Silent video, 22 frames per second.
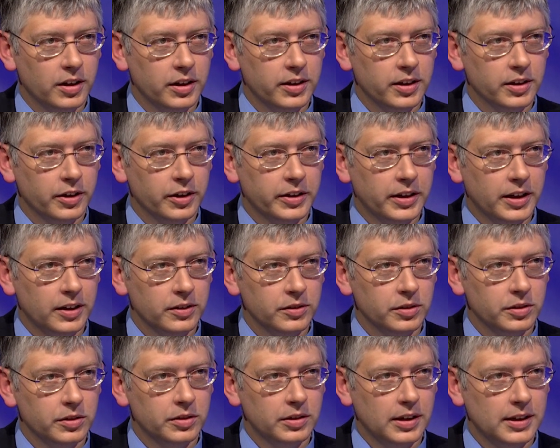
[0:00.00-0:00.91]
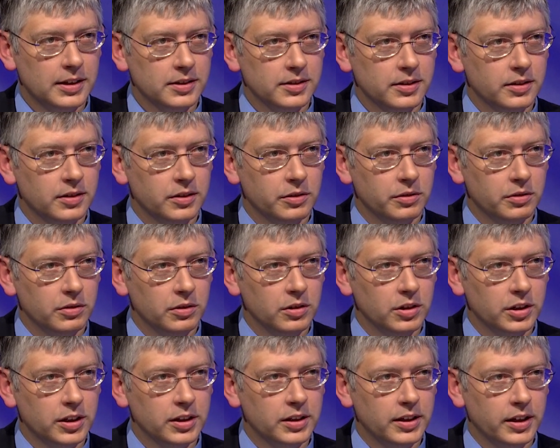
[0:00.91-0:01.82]
I think our council is asking to
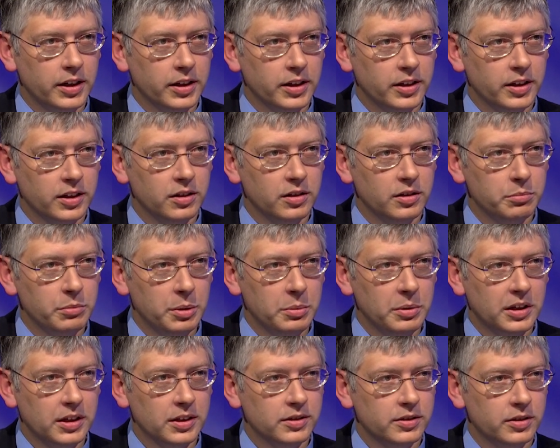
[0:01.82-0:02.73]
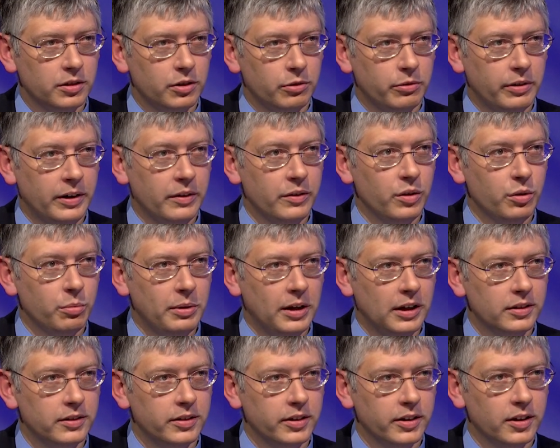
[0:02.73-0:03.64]
look at that again to maybe consider a
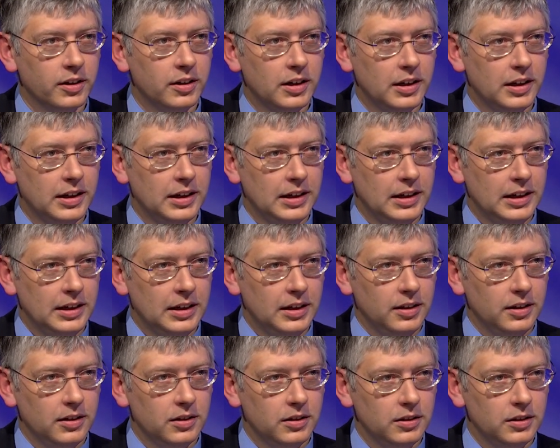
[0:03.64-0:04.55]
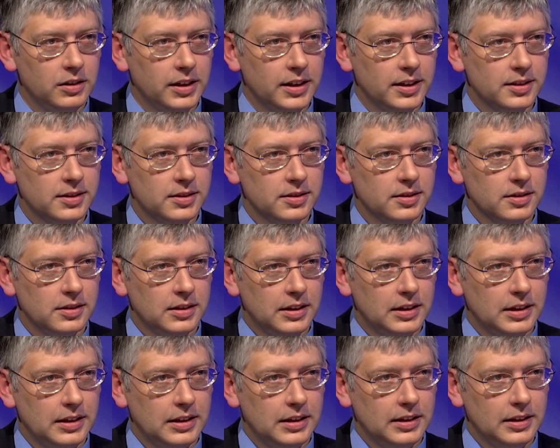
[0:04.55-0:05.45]
roundabout there, a little less
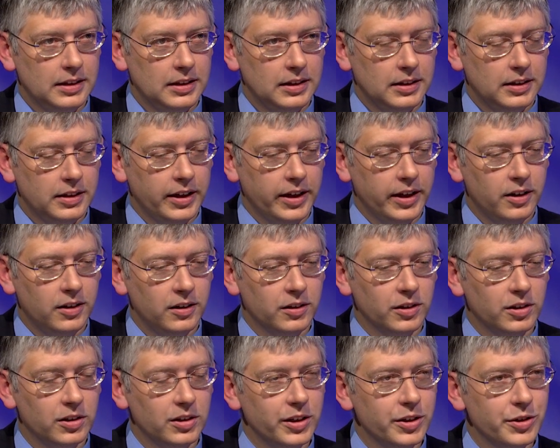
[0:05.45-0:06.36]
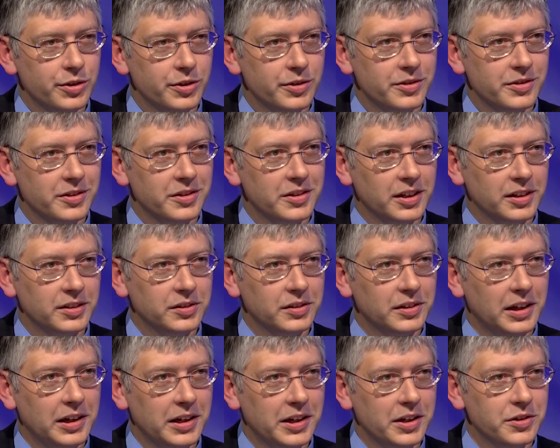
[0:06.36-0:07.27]
head-on collisions and things
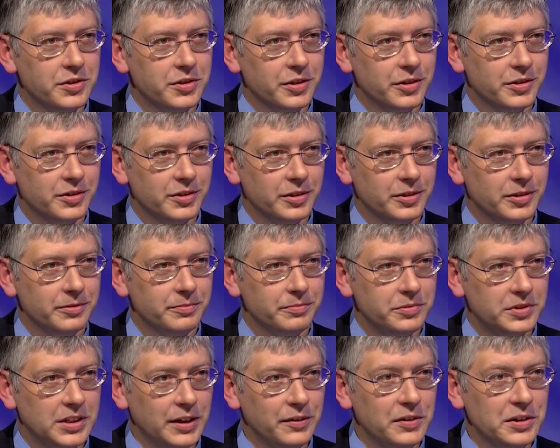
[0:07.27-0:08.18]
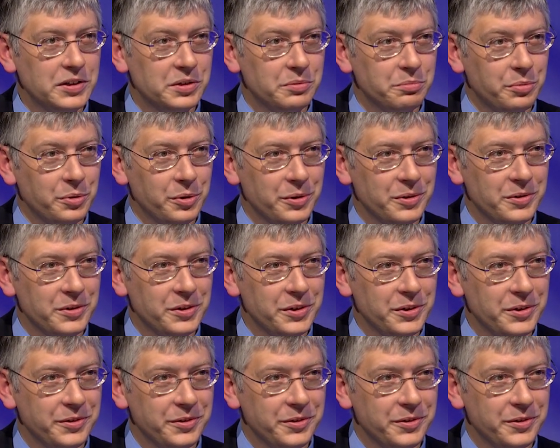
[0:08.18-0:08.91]
of that nature. So safety is important too.